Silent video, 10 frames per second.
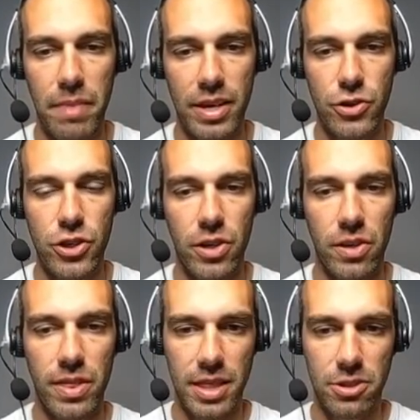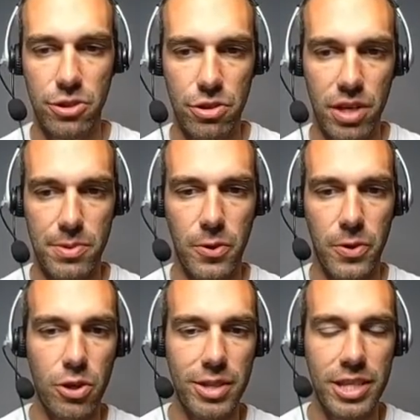make sure that they're 2
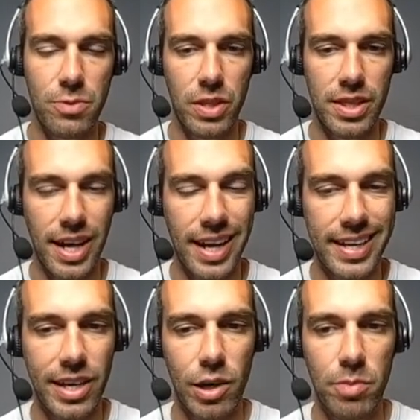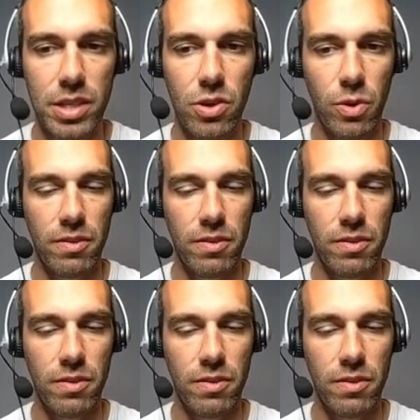times lowered so this will not KO me.